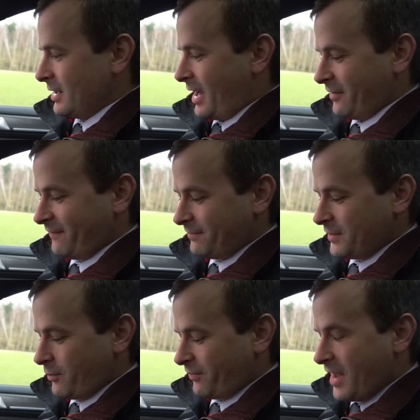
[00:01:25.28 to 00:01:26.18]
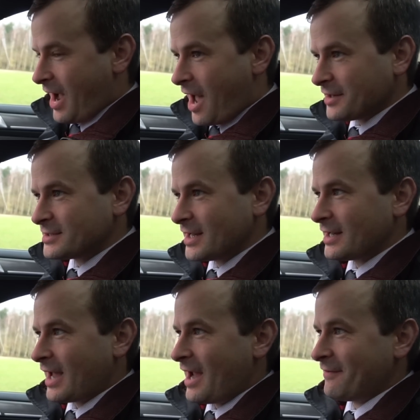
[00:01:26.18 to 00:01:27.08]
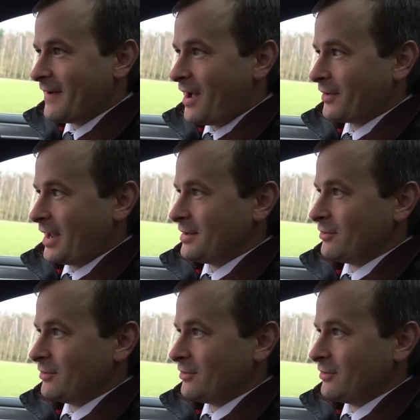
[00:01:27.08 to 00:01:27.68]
And the hardest thing I found,